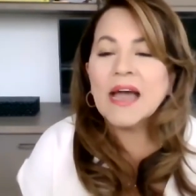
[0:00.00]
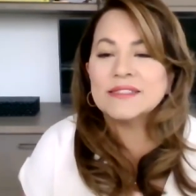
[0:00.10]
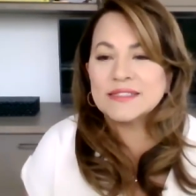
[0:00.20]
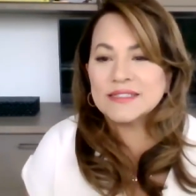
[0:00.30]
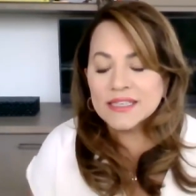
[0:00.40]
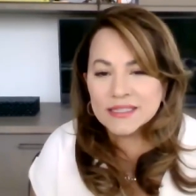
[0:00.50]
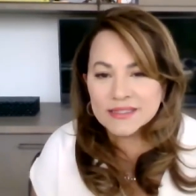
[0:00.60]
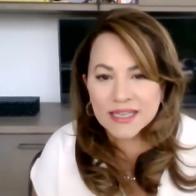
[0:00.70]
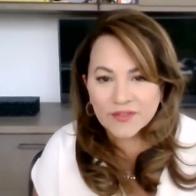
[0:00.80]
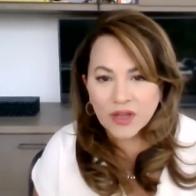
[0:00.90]
As
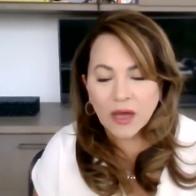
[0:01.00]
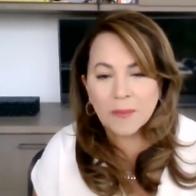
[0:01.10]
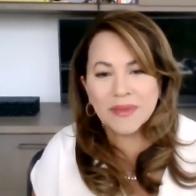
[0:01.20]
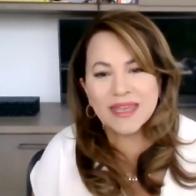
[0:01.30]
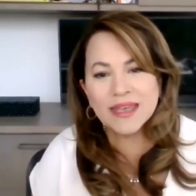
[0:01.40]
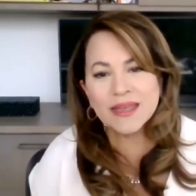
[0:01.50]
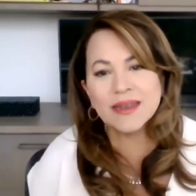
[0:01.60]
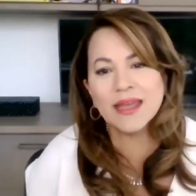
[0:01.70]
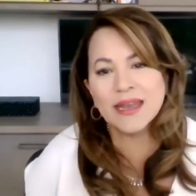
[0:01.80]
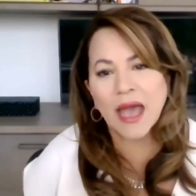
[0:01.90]
cities have come
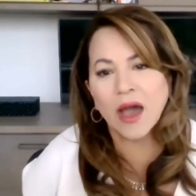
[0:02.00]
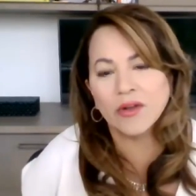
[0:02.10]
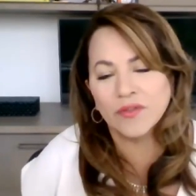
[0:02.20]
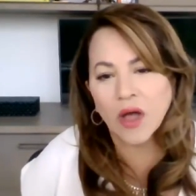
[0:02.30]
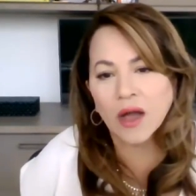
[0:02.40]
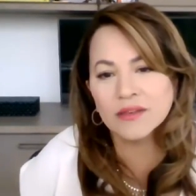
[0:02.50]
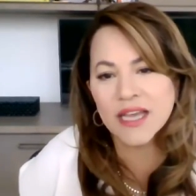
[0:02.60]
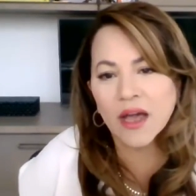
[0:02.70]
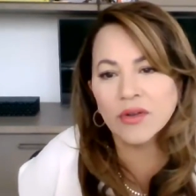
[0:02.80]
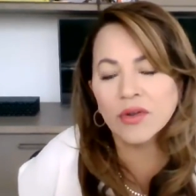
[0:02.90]
in and out of
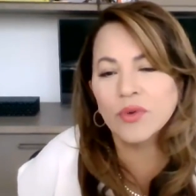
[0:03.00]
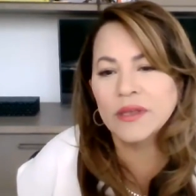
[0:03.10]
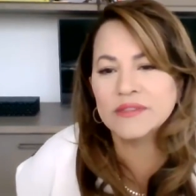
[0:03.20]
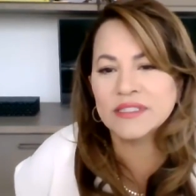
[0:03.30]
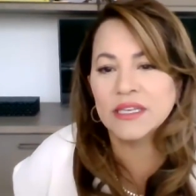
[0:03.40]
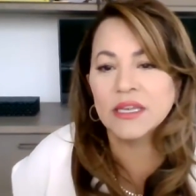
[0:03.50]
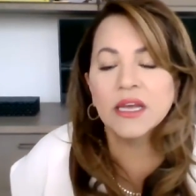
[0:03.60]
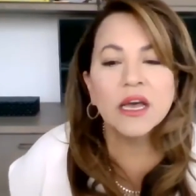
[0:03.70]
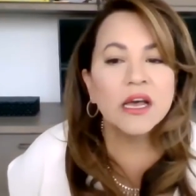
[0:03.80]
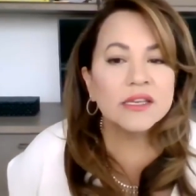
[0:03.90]
lockdown, we've seen
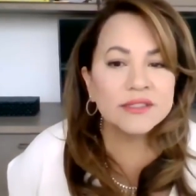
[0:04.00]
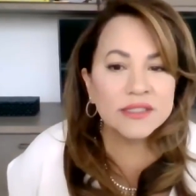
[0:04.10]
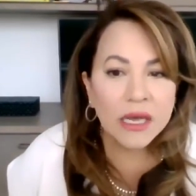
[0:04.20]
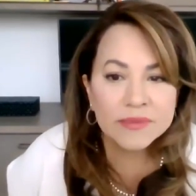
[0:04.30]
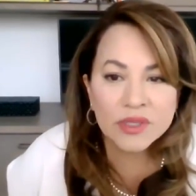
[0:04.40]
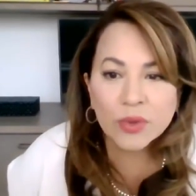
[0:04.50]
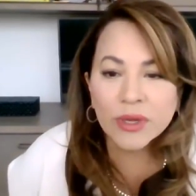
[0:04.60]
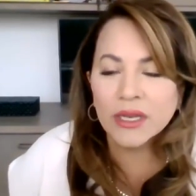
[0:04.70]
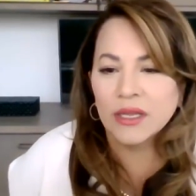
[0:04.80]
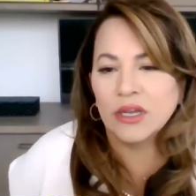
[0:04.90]

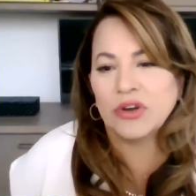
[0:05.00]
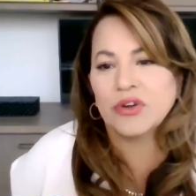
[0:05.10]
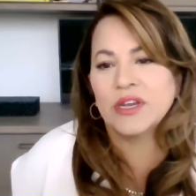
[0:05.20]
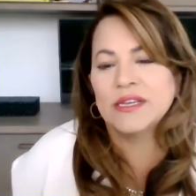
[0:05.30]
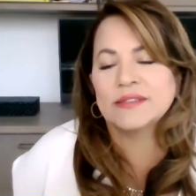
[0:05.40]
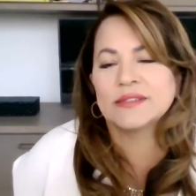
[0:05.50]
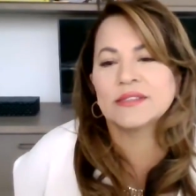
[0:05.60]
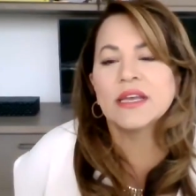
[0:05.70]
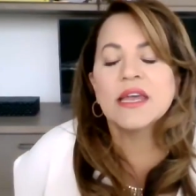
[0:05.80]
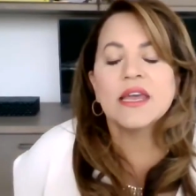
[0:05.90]
subsequent increase
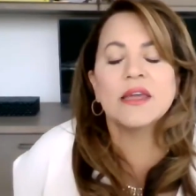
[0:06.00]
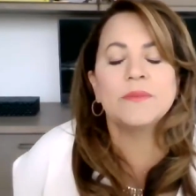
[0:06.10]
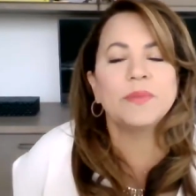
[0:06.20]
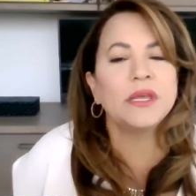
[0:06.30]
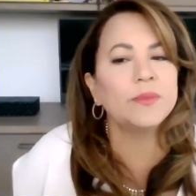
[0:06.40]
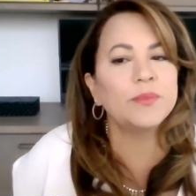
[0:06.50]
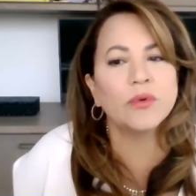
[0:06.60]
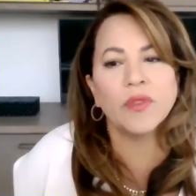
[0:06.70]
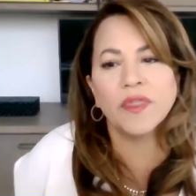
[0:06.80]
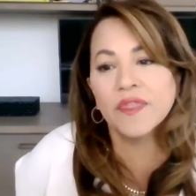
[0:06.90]
in
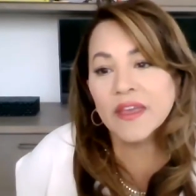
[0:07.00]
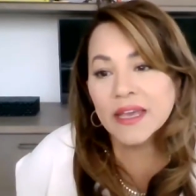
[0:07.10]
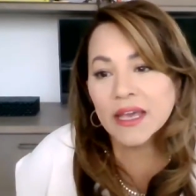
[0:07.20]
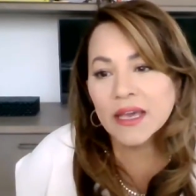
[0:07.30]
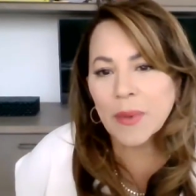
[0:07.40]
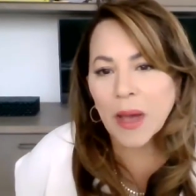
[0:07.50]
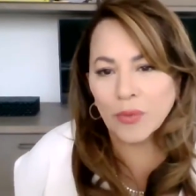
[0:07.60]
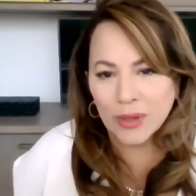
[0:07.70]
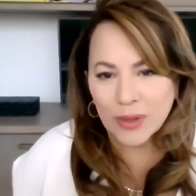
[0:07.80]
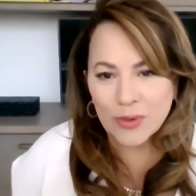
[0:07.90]
people thinking
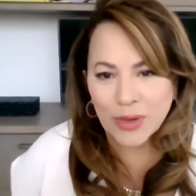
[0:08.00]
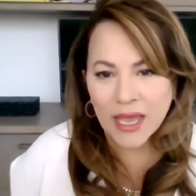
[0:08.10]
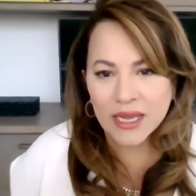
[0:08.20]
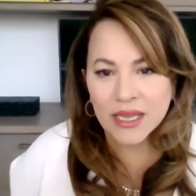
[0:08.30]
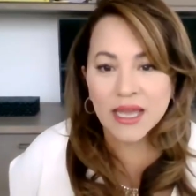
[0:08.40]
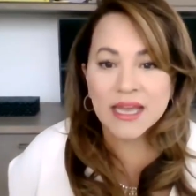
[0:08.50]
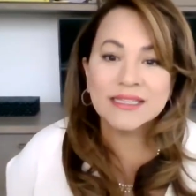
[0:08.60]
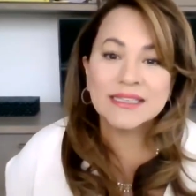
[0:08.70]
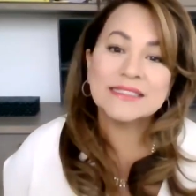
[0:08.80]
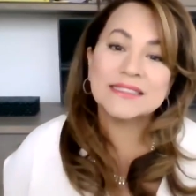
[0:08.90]
about relocating
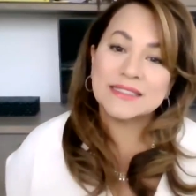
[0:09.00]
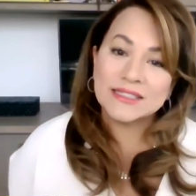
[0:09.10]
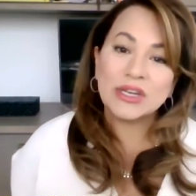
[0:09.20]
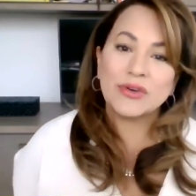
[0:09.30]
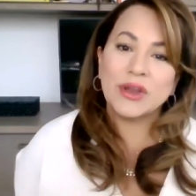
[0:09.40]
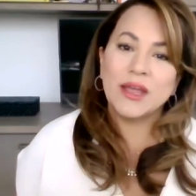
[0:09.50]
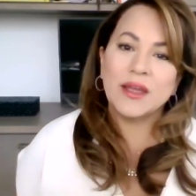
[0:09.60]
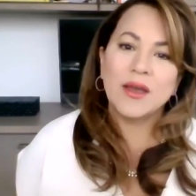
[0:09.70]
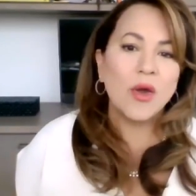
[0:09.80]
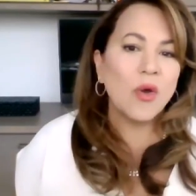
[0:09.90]
and considering
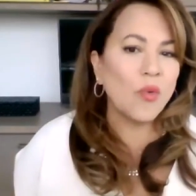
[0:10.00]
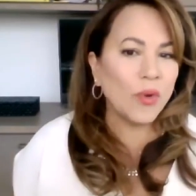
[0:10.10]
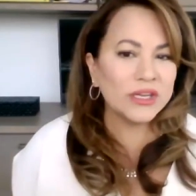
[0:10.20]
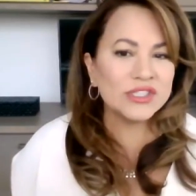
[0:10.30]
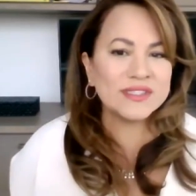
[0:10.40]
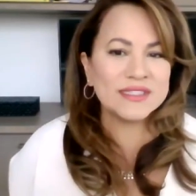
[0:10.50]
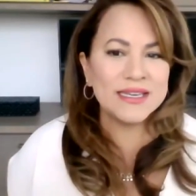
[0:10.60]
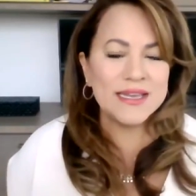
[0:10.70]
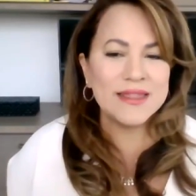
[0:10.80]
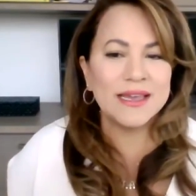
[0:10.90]
which
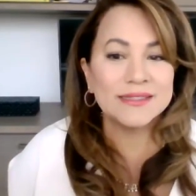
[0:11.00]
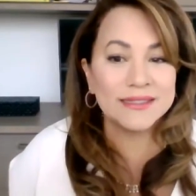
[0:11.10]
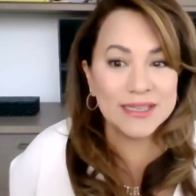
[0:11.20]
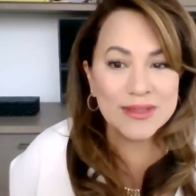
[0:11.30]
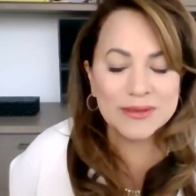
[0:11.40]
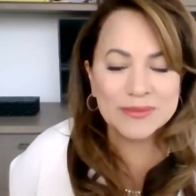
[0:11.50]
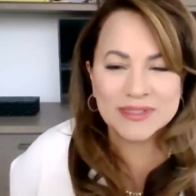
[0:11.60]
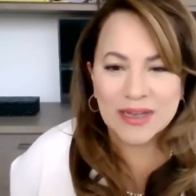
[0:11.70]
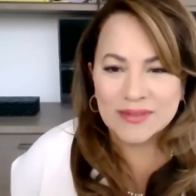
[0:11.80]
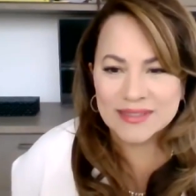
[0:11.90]
city they see
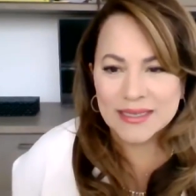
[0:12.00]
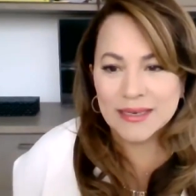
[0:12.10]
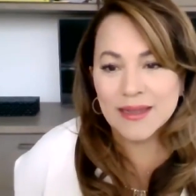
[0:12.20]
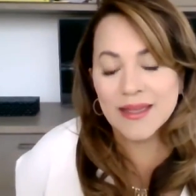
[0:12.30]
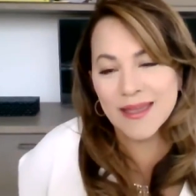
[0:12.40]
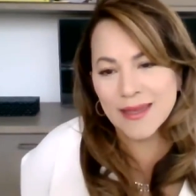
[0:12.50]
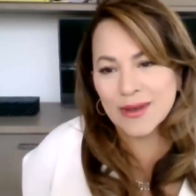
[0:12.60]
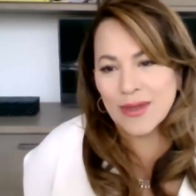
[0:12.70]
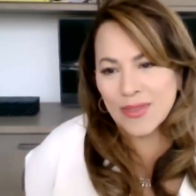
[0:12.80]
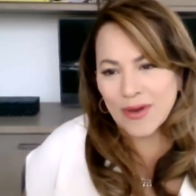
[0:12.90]
themselves
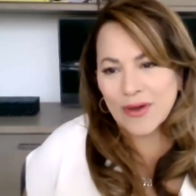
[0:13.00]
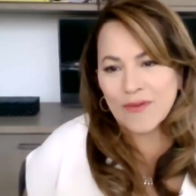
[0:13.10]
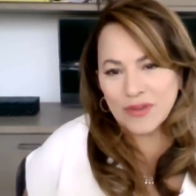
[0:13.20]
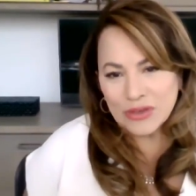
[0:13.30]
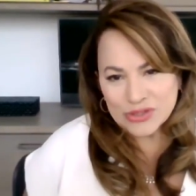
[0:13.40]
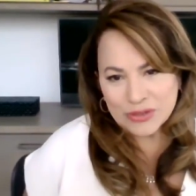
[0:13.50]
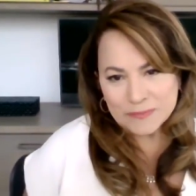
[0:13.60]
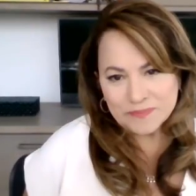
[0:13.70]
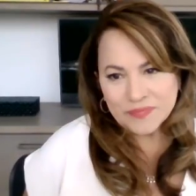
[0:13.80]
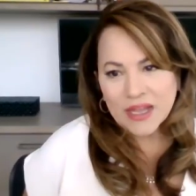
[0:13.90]
in their future.